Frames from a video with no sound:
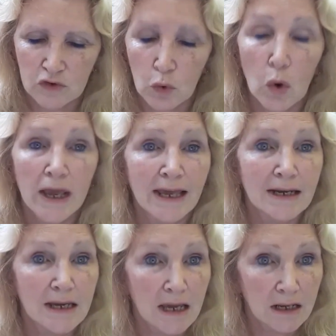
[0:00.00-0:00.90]
or
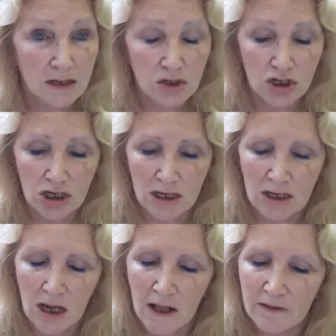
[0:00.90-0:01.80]
any energy
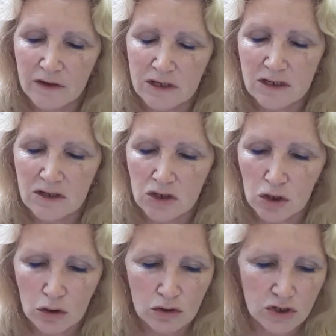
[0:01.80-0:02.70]
that does
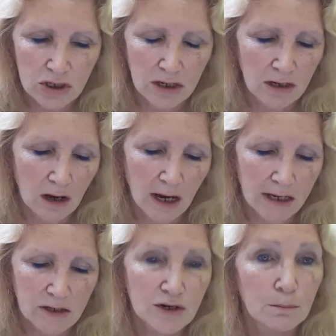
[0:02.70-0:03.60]
not
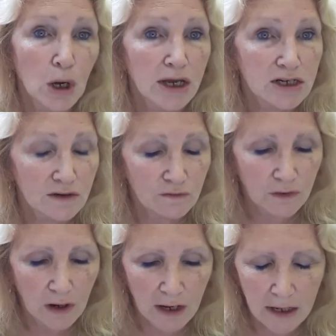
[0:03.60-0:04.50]
align to my
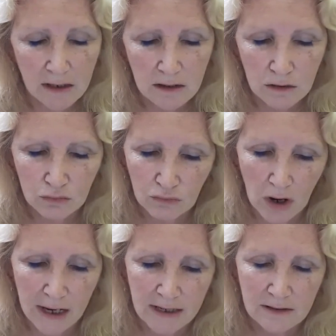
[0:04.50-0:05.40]
divine
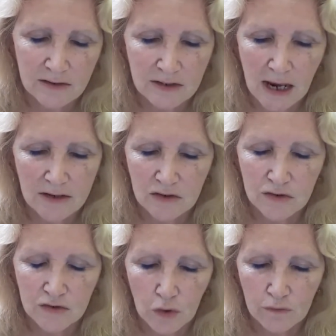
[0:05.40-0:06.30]
rights as a
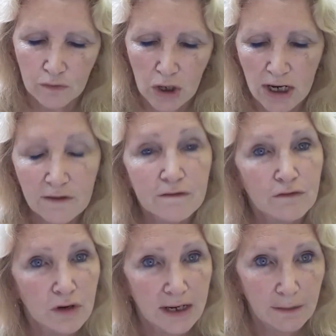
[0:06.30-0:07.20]
sovereign
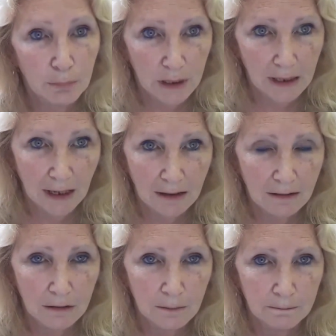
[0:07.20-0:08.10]
free being.
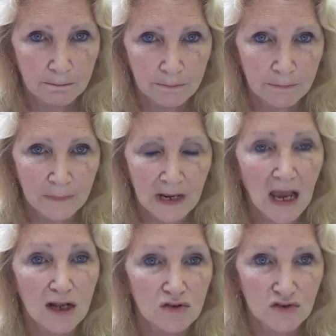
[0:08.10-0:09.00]

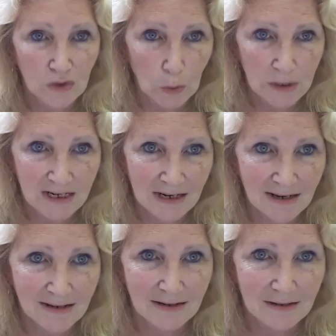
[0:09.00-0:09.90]
And so it
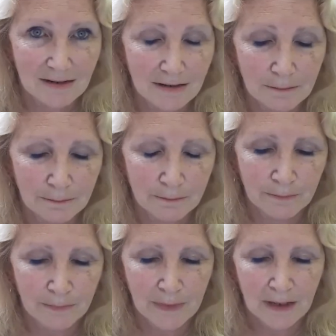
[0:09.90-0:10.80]
is.
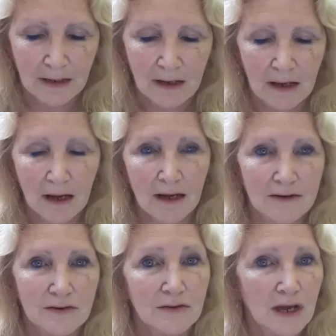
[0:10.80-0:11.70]

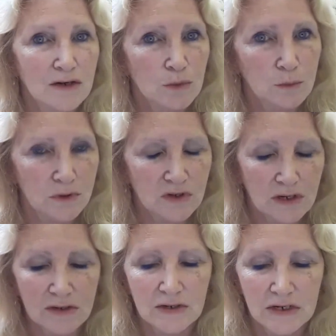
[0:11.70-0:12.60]
And that was a
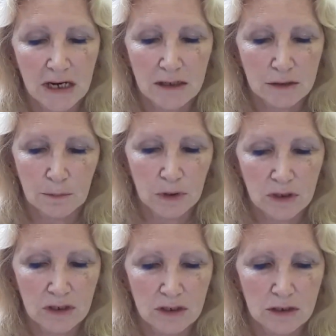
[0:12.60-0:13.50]

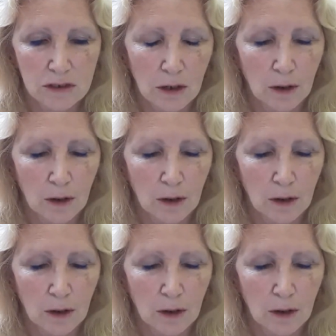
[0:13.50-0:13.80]
statement